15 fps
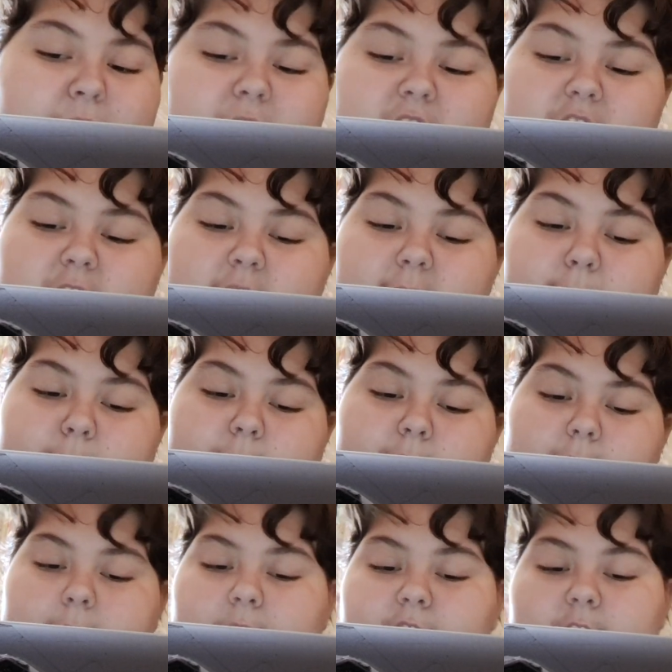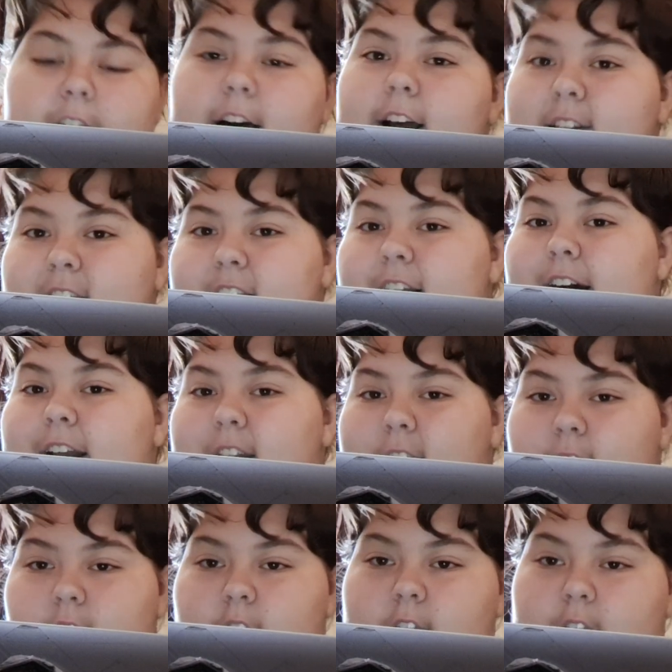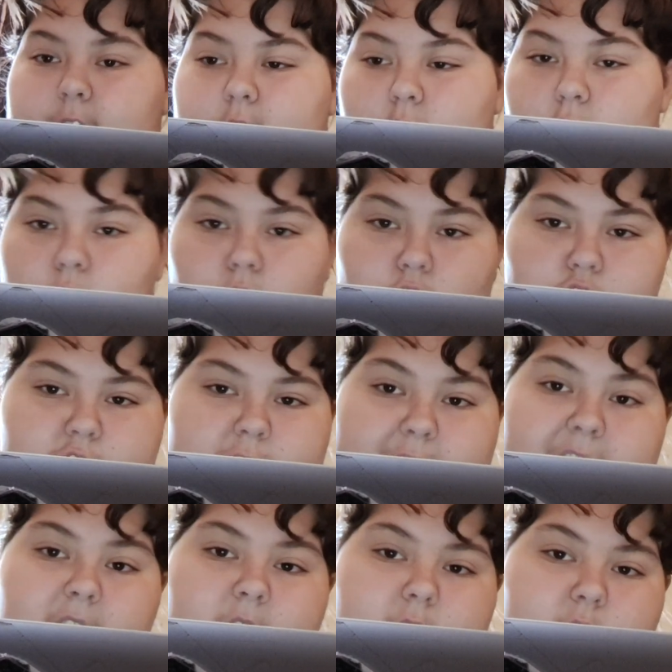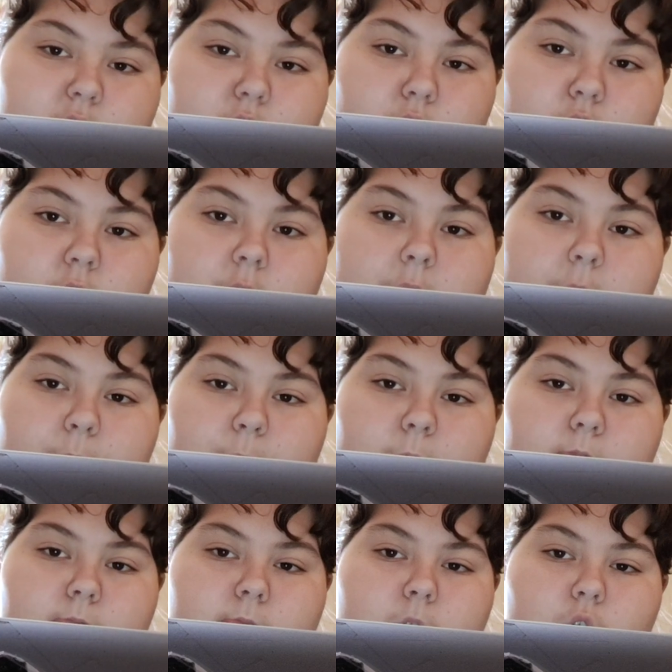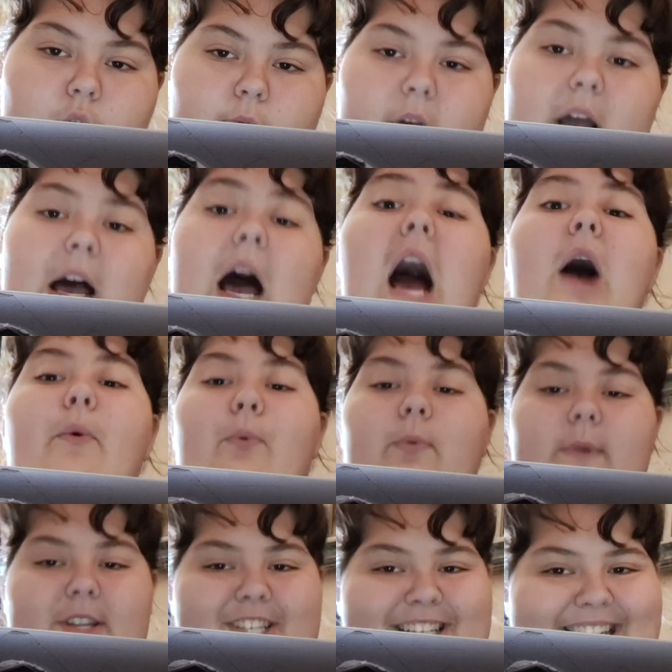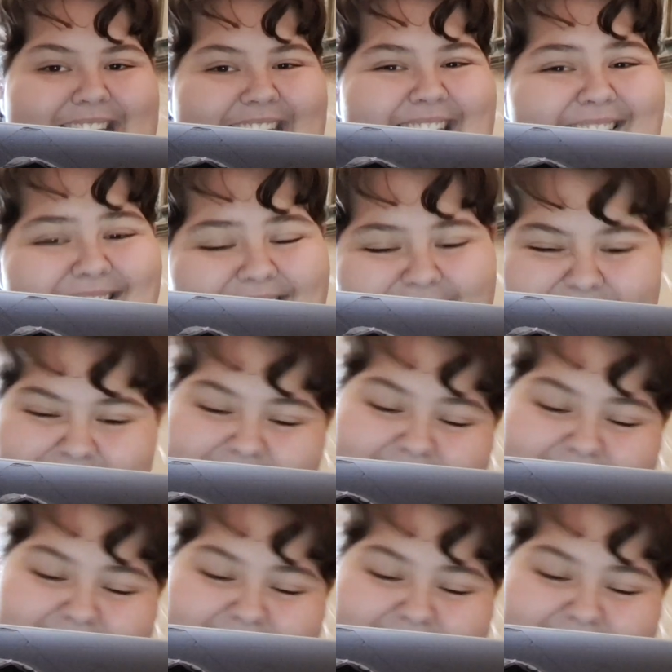which is where, like, the god and the goddess are said to originate, or originate.